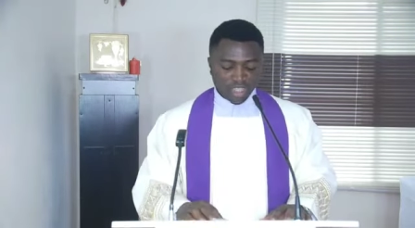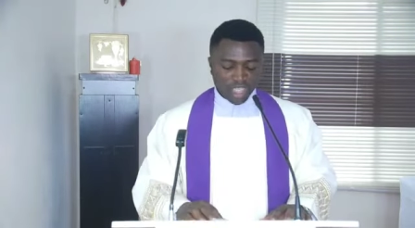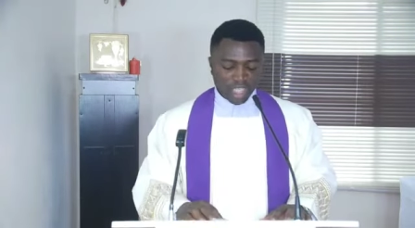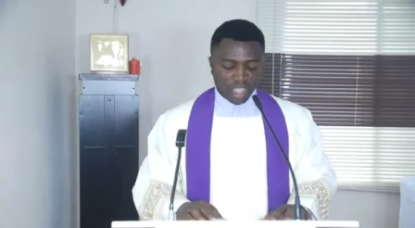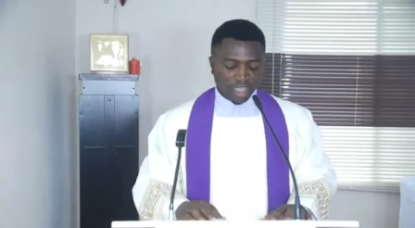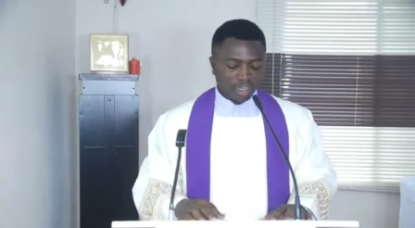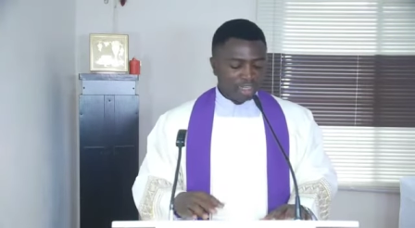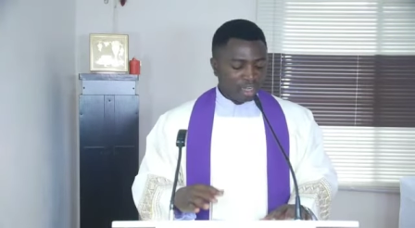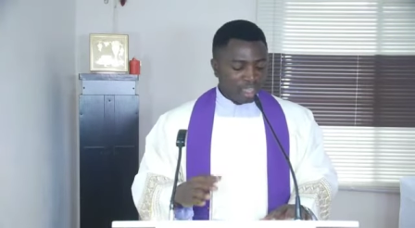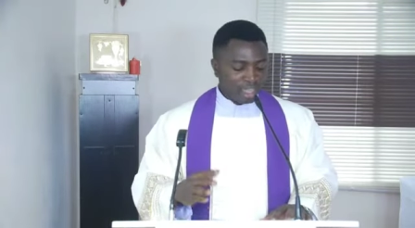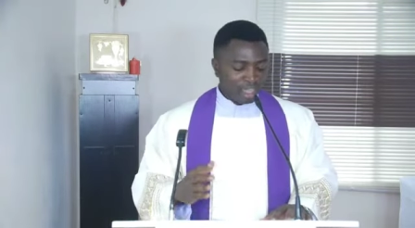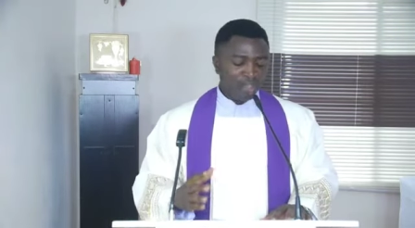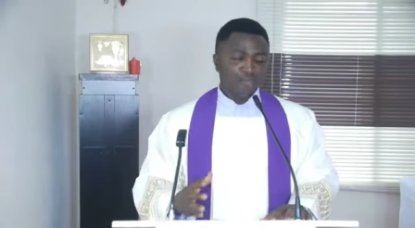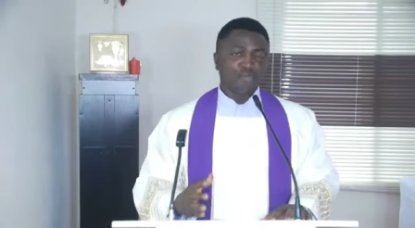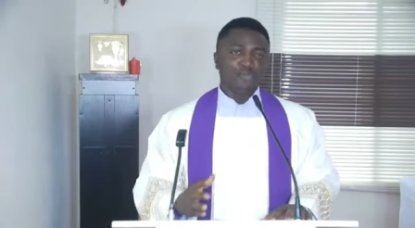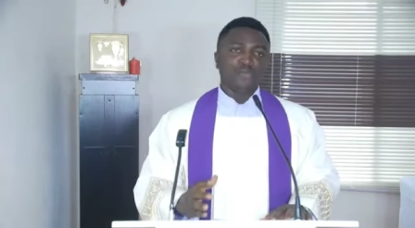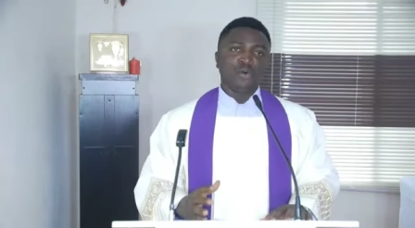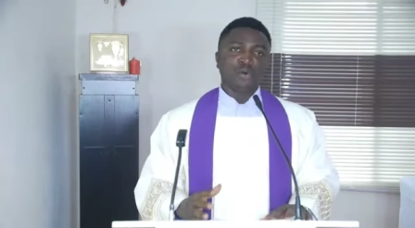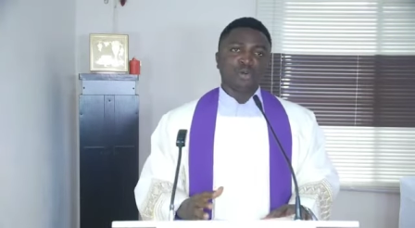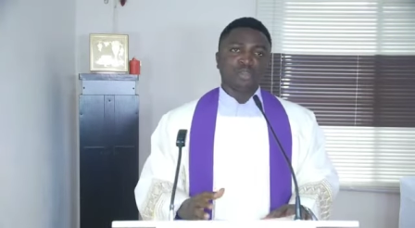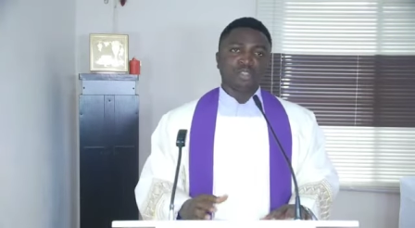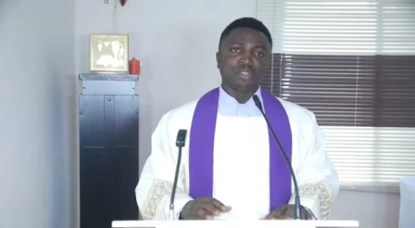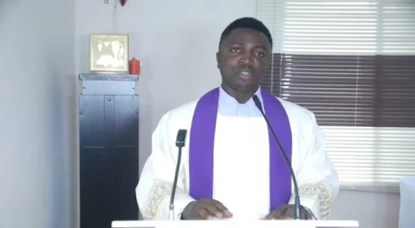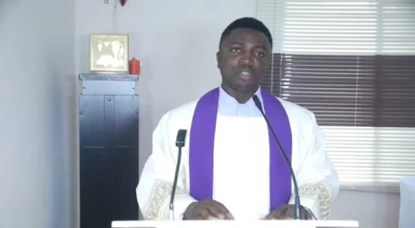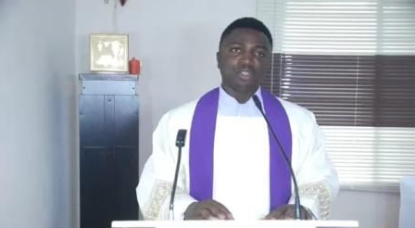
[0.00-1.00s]
and
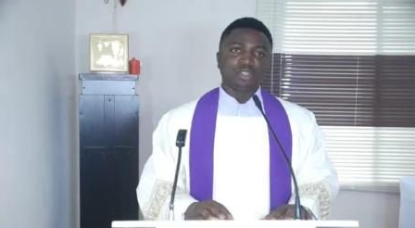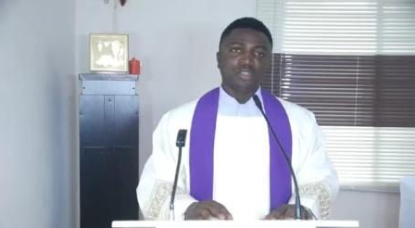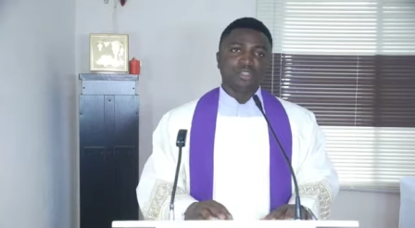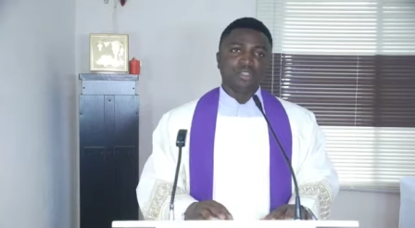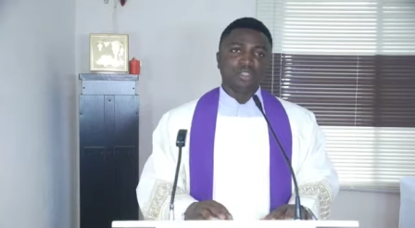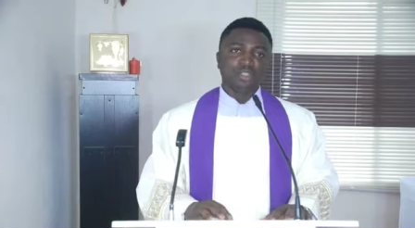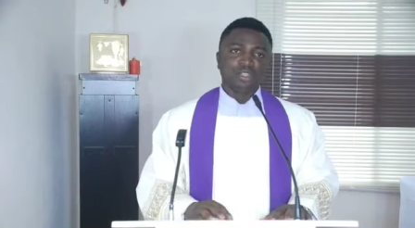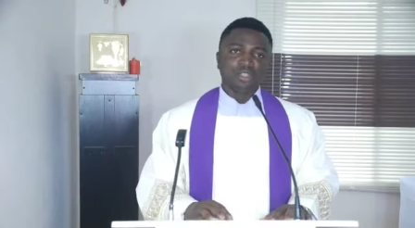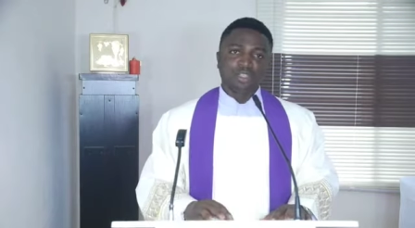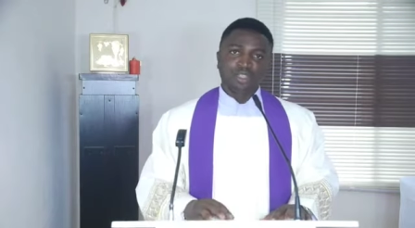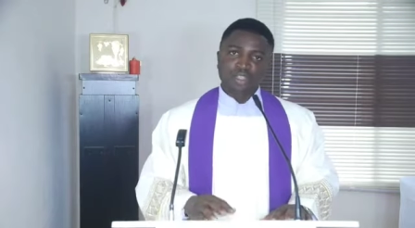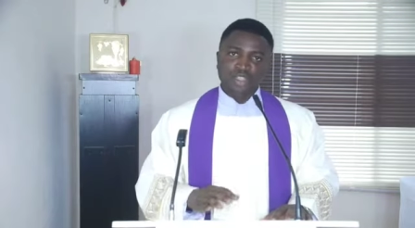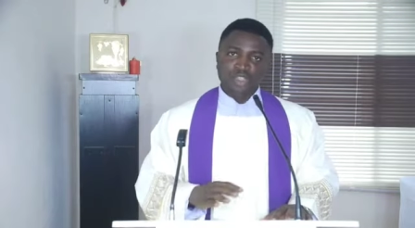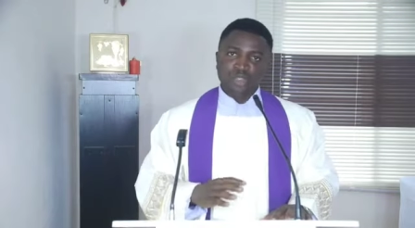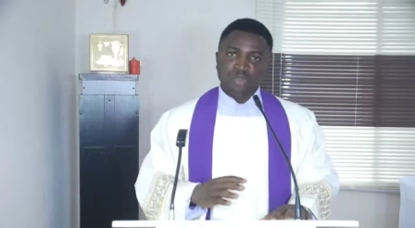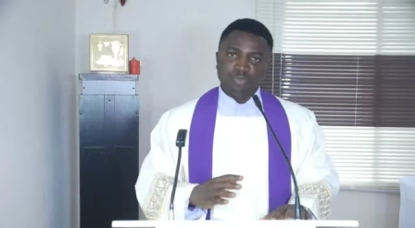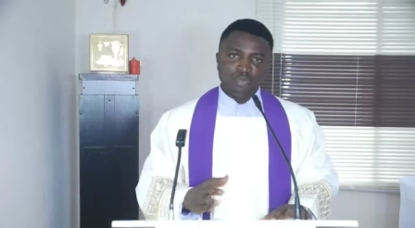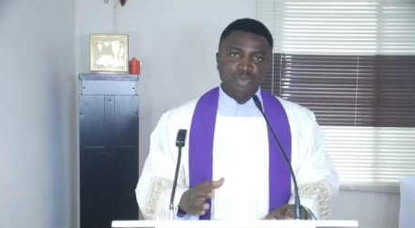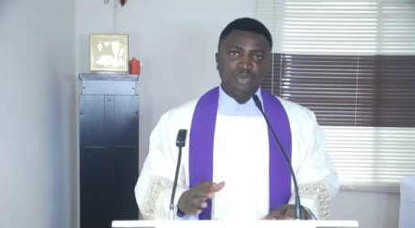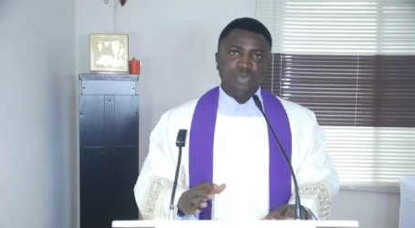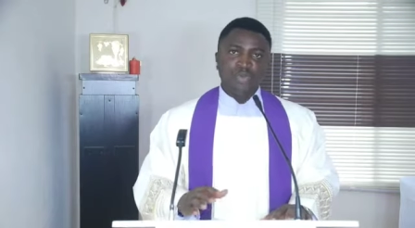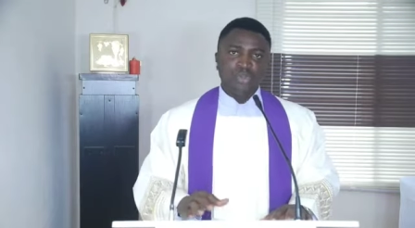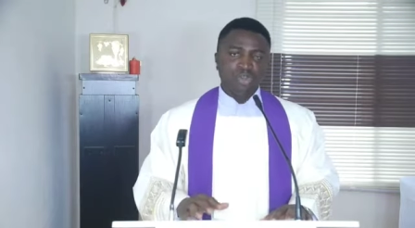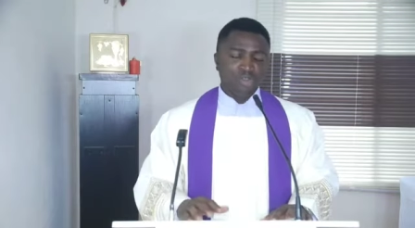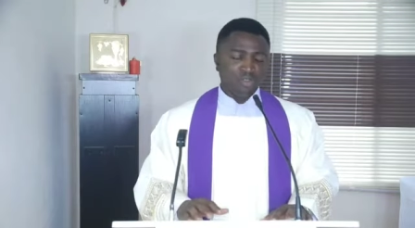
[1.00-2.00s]
efforts this
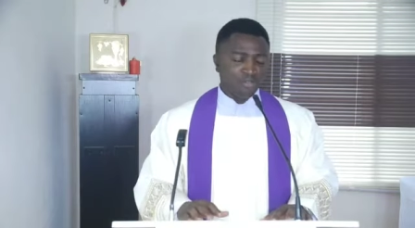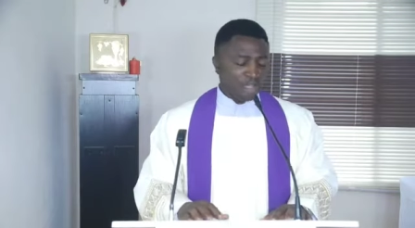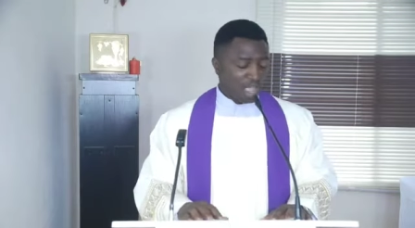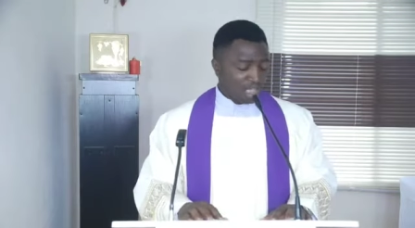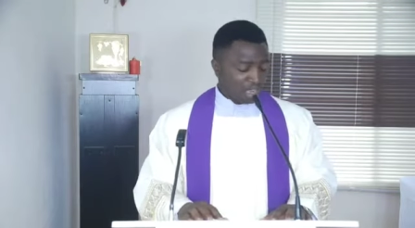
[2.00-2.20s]
period of